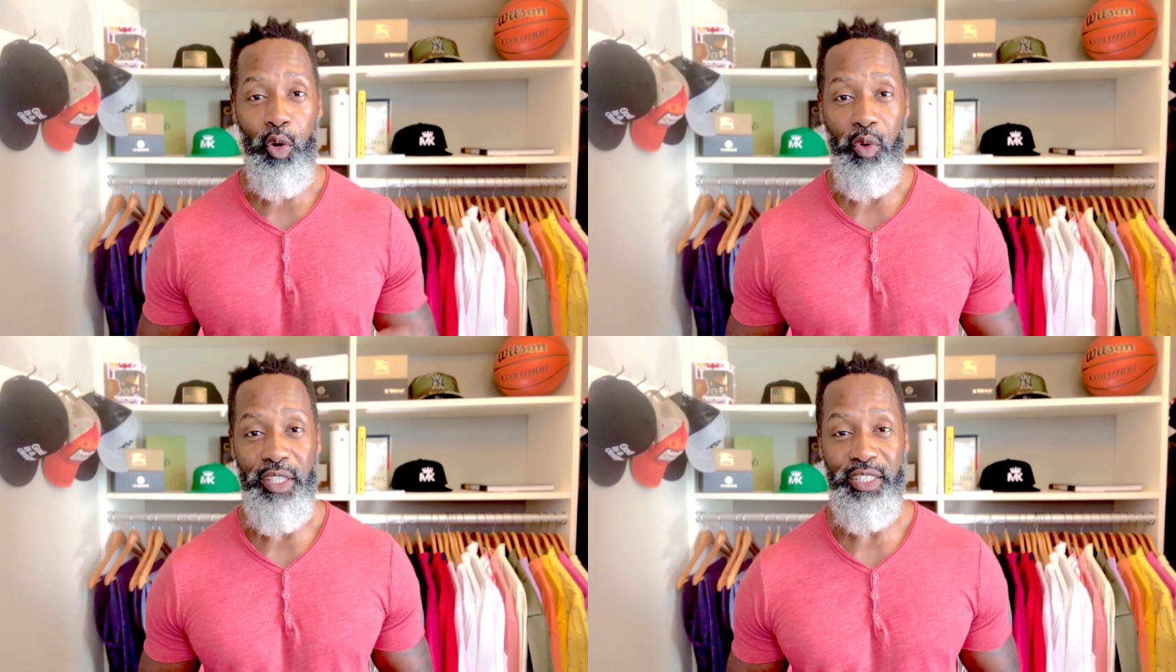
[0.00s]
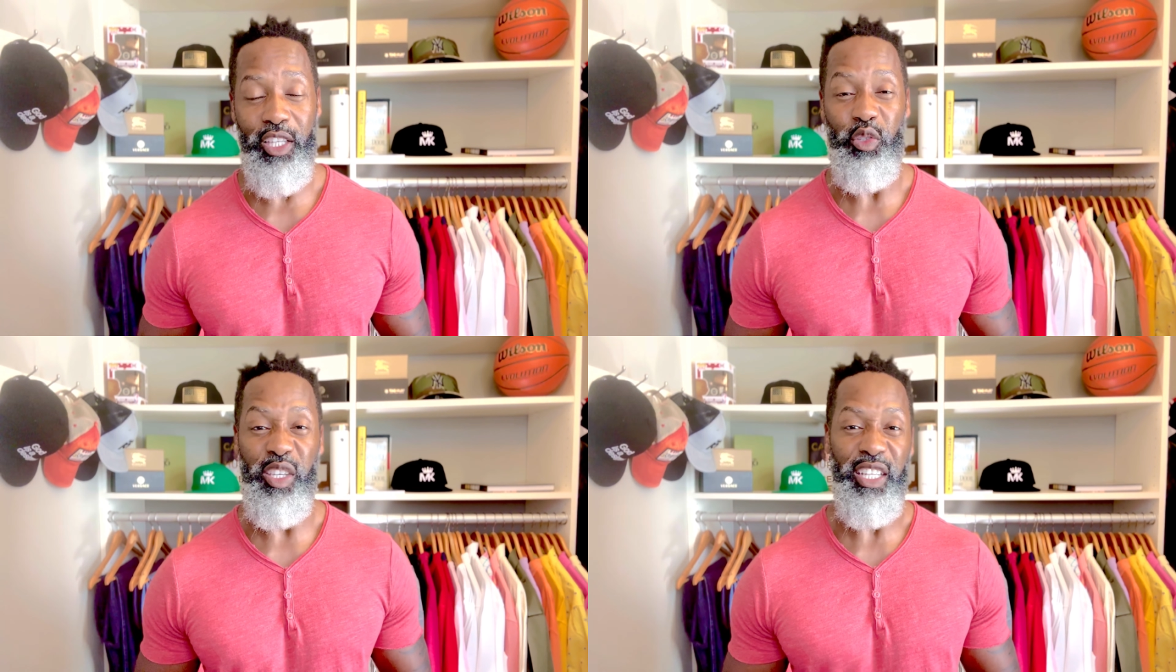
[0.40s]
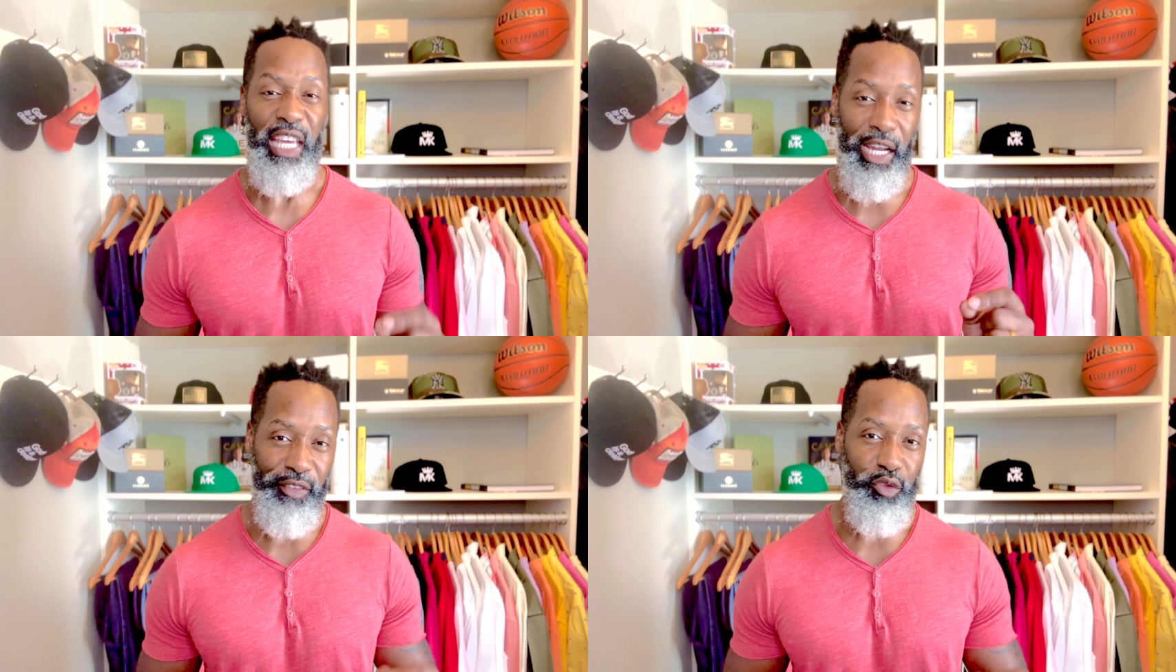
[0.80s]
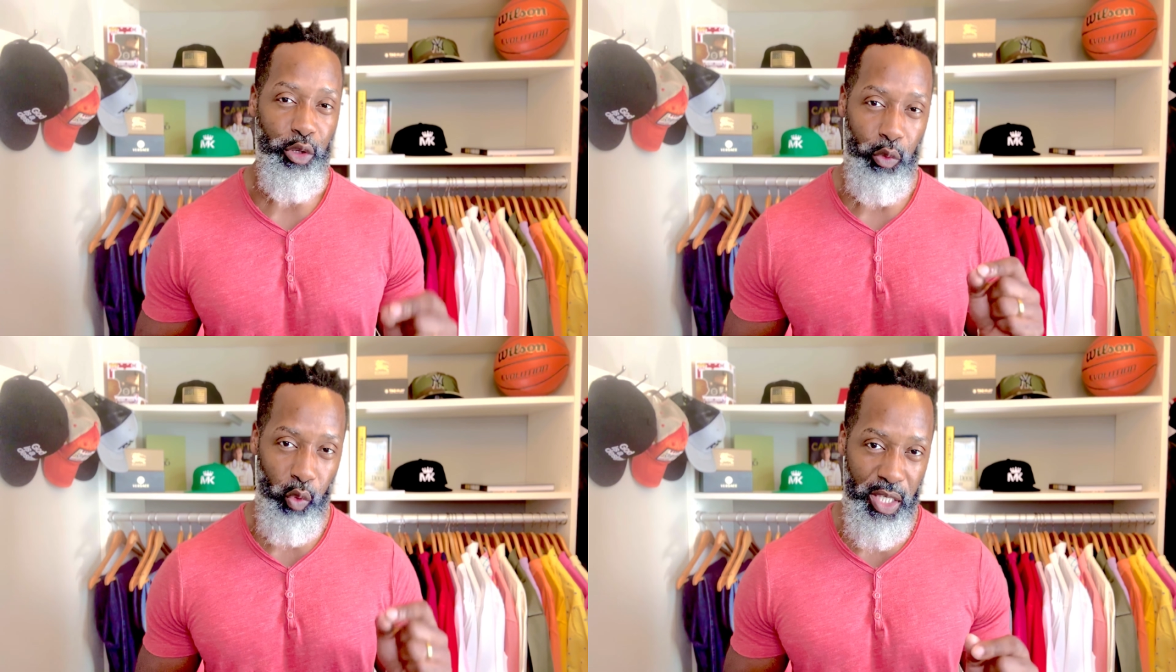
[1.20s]
wins that you get
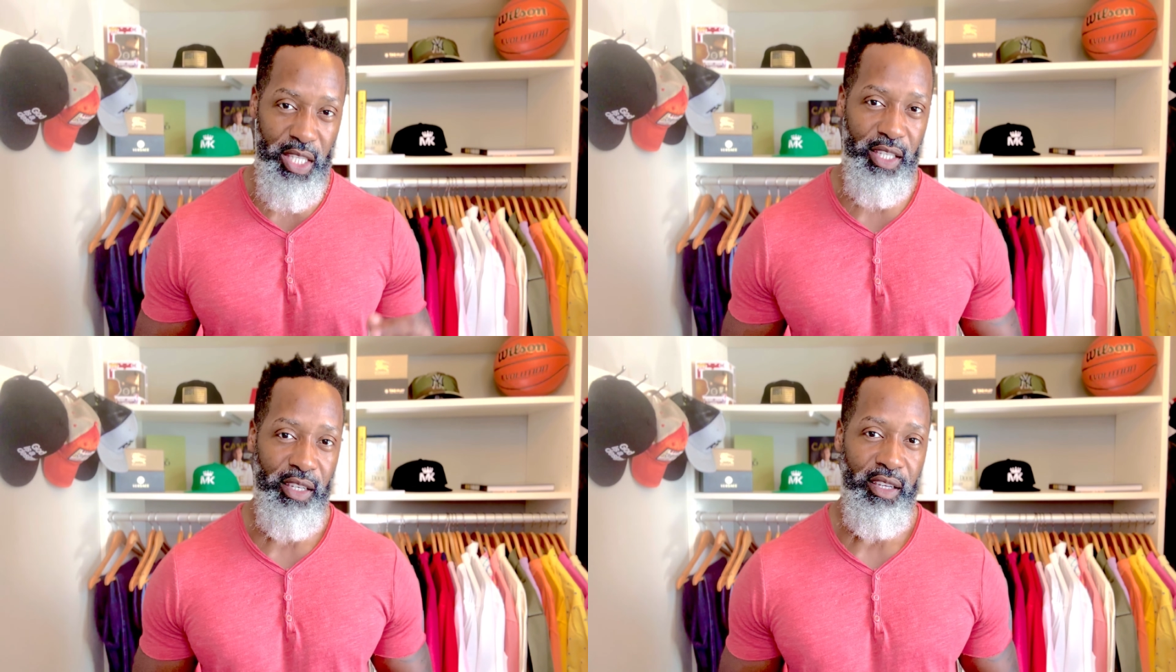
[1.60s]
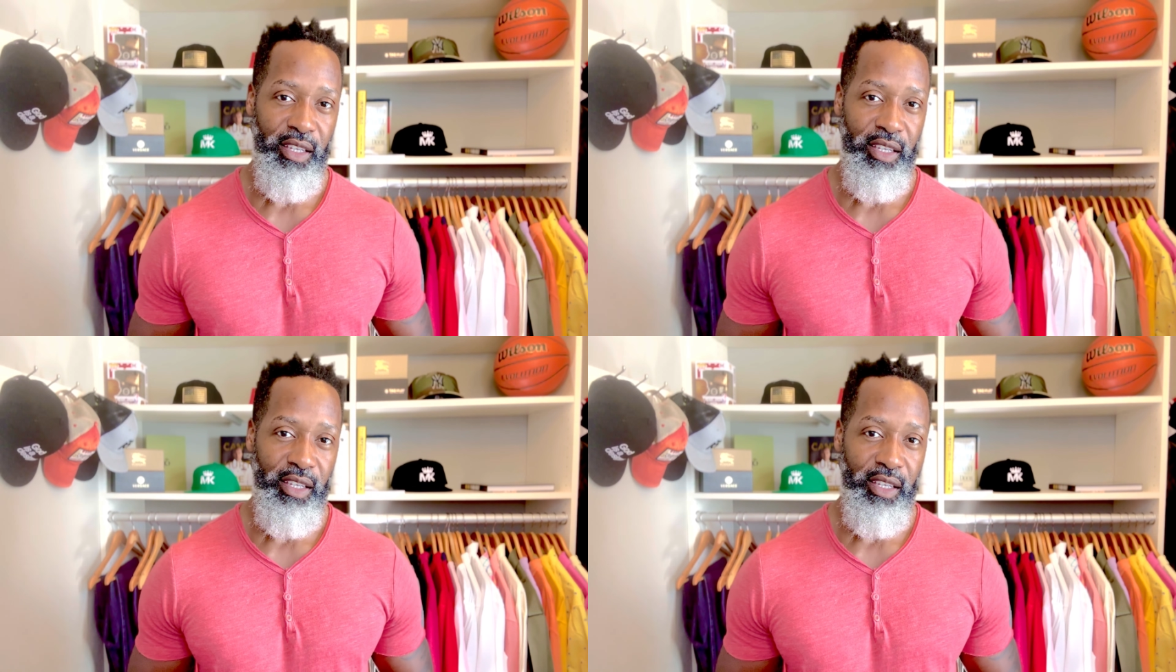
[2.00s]
every week